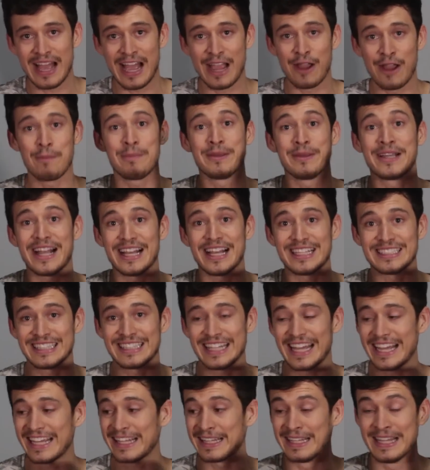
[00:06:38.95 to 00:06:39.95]
I hope you guys
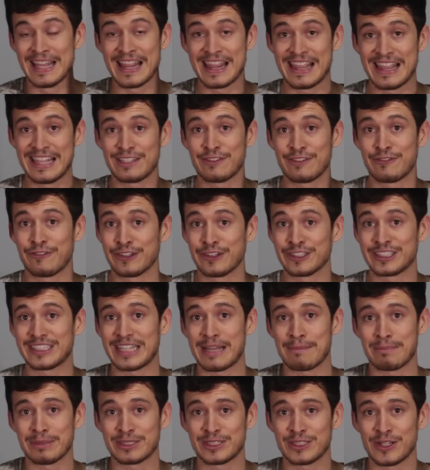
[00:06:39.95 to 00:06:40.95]
like this first
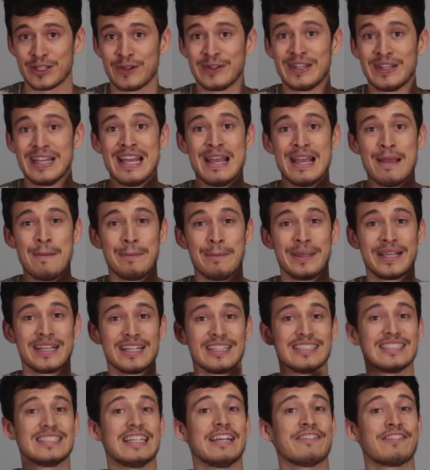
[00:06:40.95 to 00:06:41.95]
episode
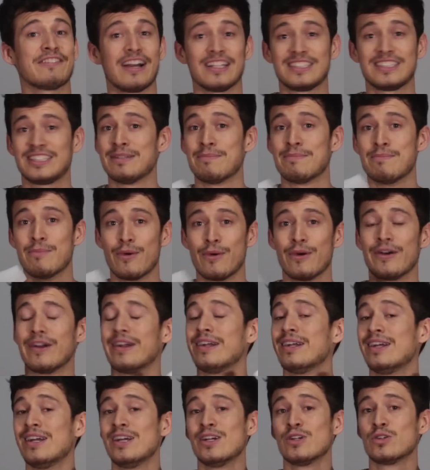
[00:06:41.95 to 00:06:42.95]
because I've got some
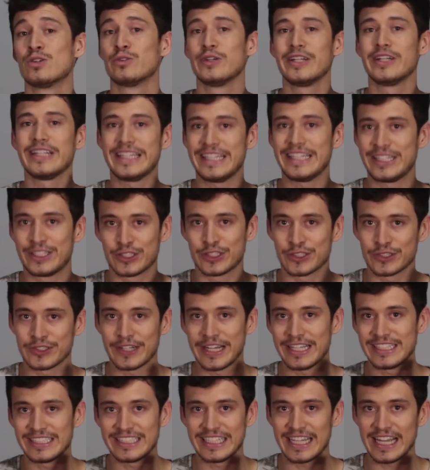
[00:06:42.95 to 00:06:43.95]
more really
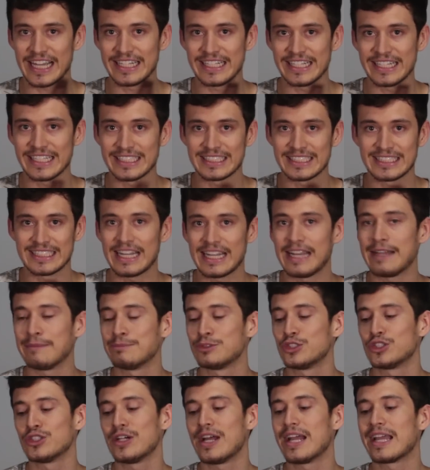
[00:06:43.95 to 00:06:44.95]
crazy ideas that
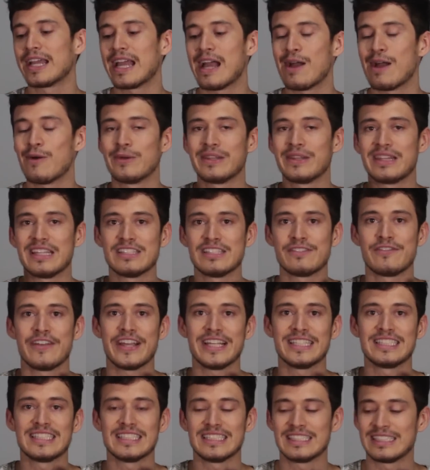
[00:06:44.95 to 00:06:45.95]
I'm trying out with these
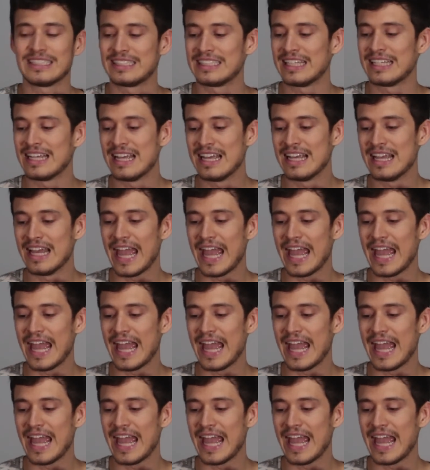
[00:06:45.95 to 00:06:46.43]
vases,